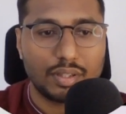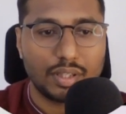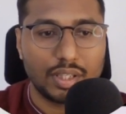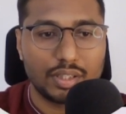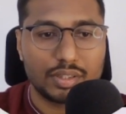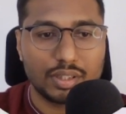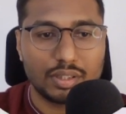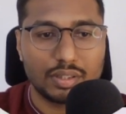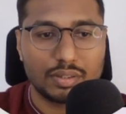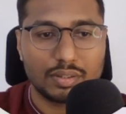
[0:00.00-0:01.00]
it's
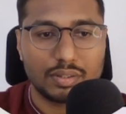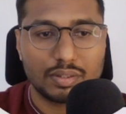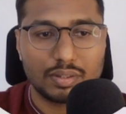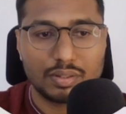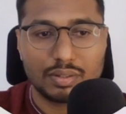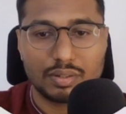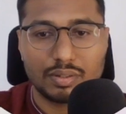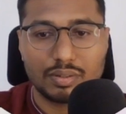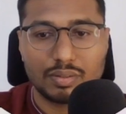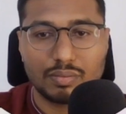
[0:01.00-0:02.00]
a
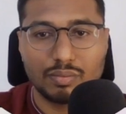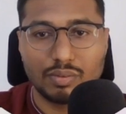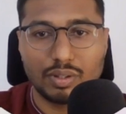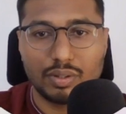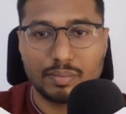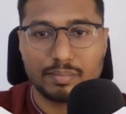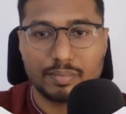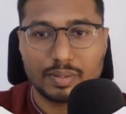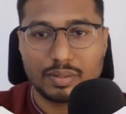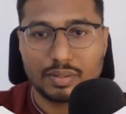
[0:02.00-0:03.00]
volume,
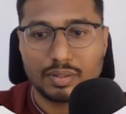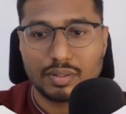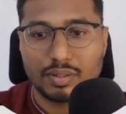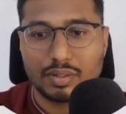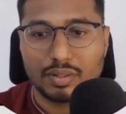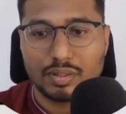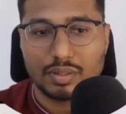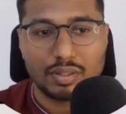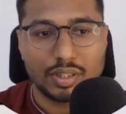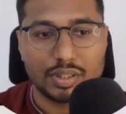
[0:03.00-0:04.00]

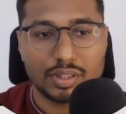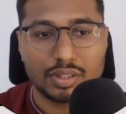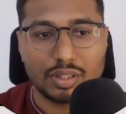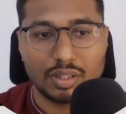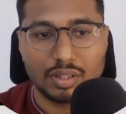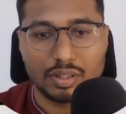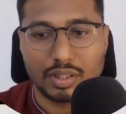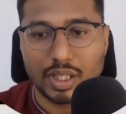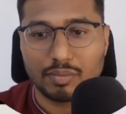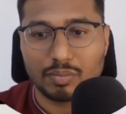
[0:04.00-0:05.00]
it's a
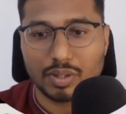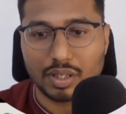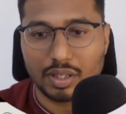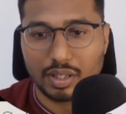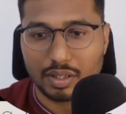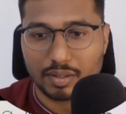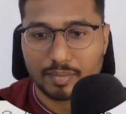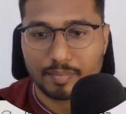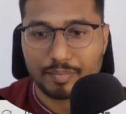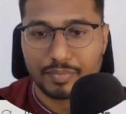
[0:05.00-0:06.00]
name of the container.
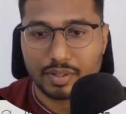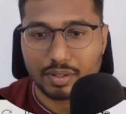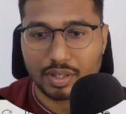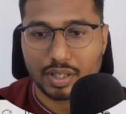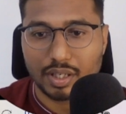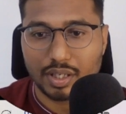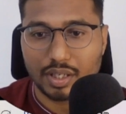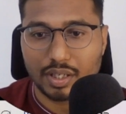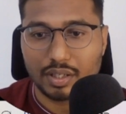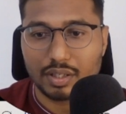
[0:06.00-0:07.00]
Okay,
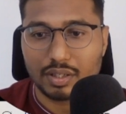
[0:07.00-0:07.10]
and